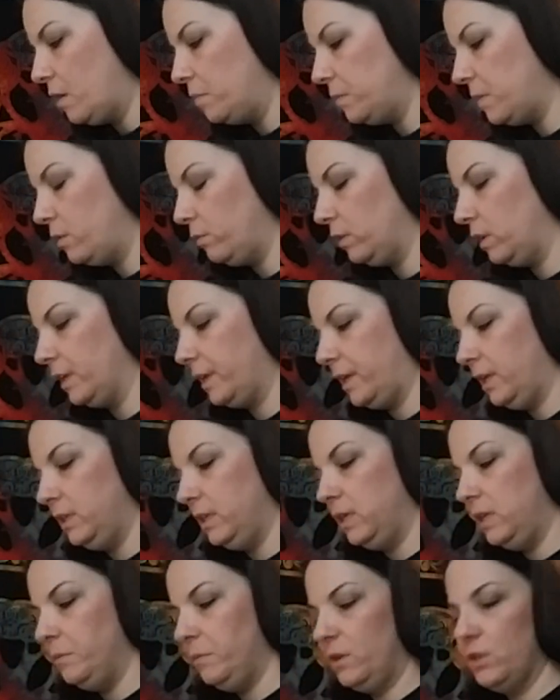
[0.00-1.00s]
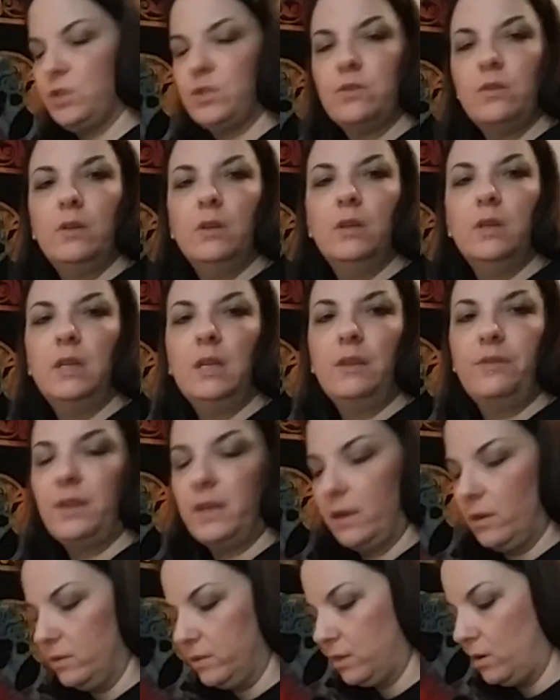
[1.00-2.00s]
not really getting
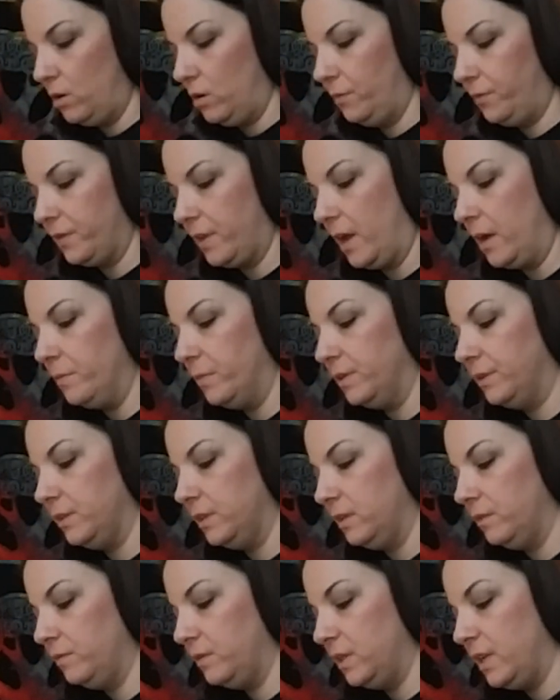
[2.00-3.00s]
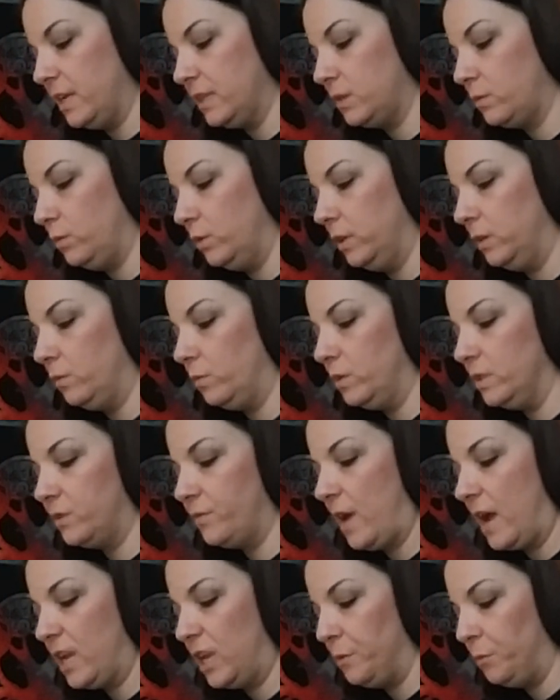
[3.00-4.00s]
anything else off of that. But the next one was
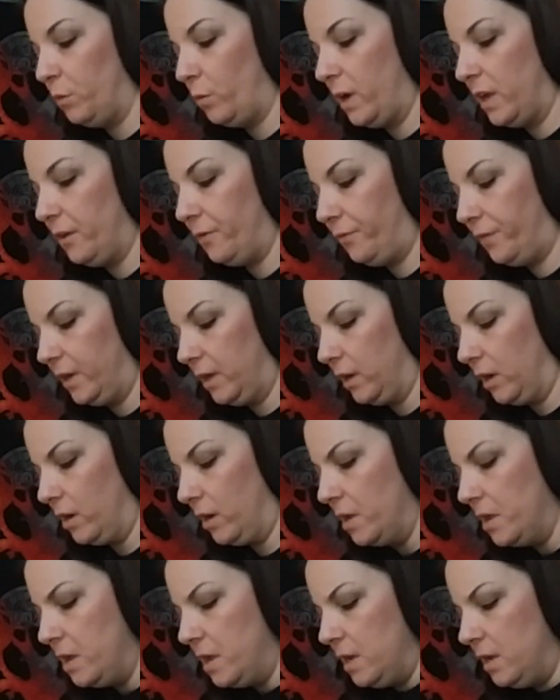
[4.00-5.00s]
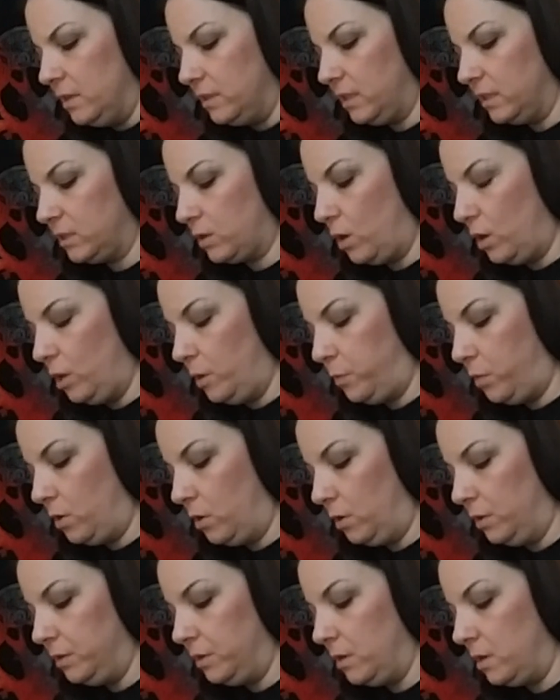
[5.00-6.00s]
vacuum away fear. It says, call
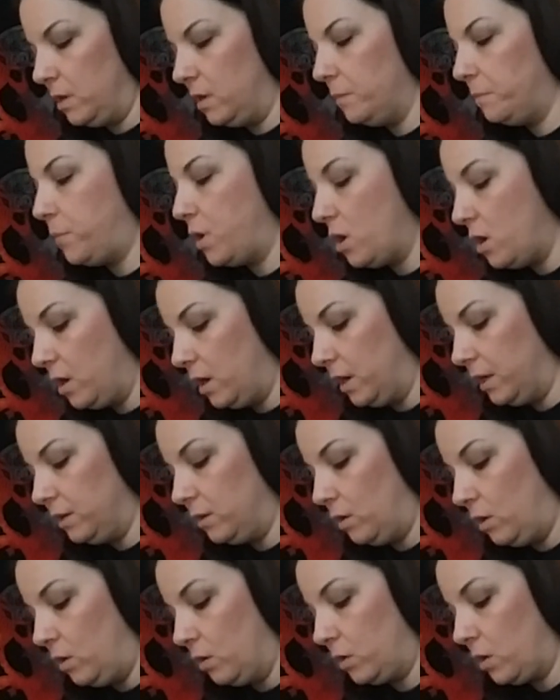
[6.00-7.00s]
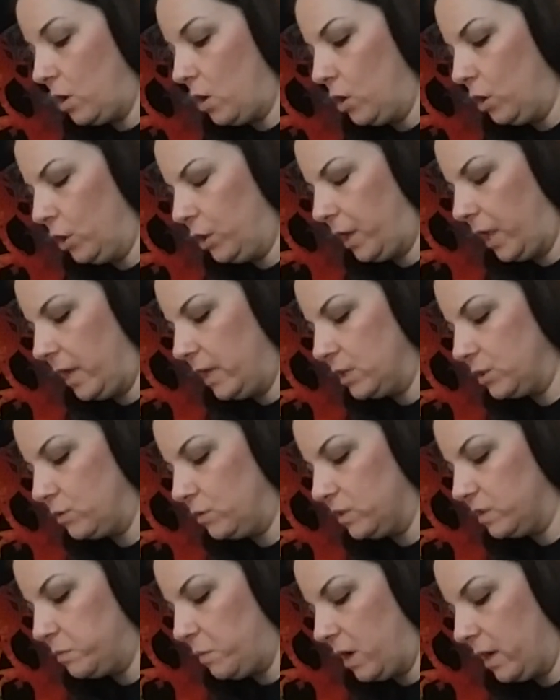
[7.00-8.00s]
upon all
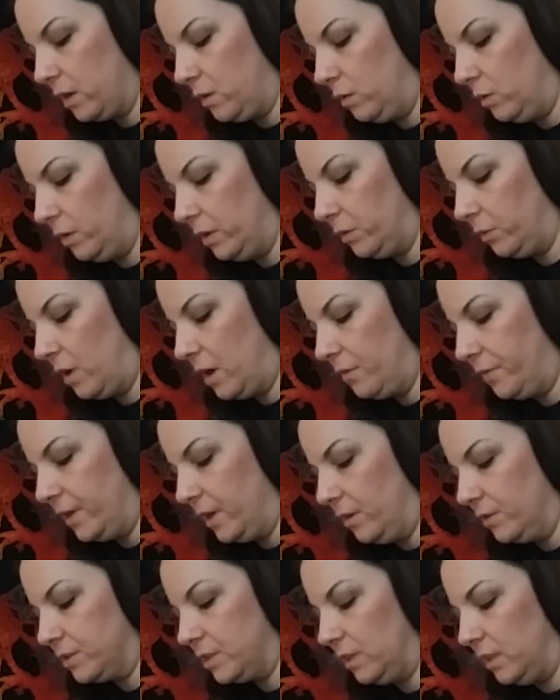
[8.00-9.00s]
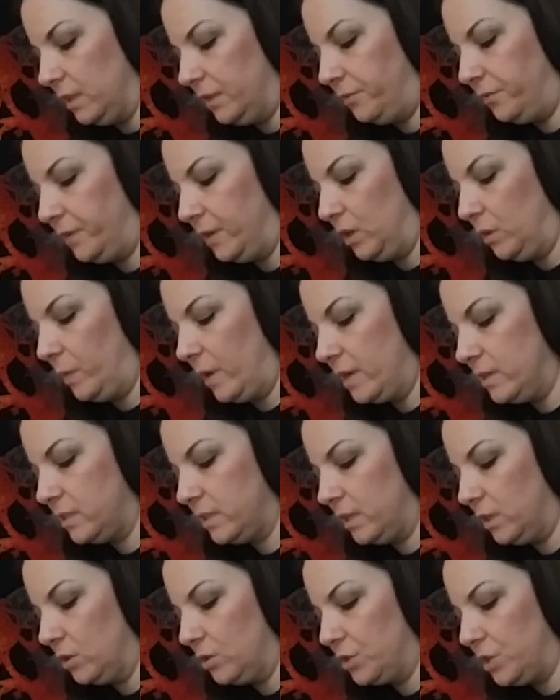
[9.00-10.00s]
archangels Michael and Raphael to lift fear-based
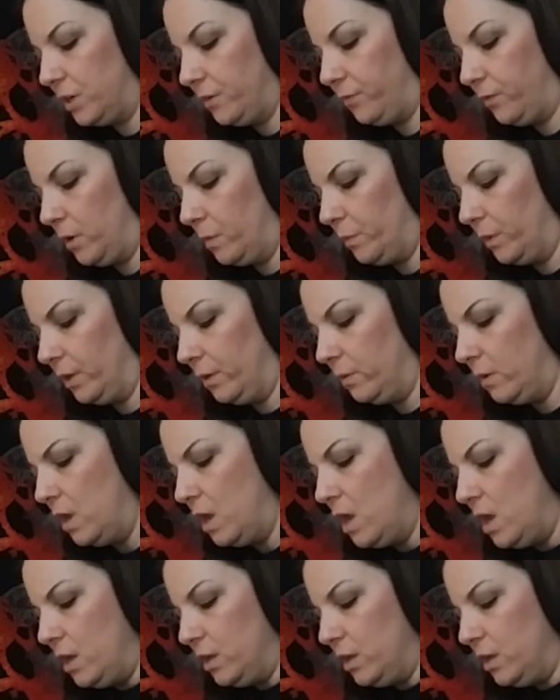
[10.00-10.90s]
energy from you,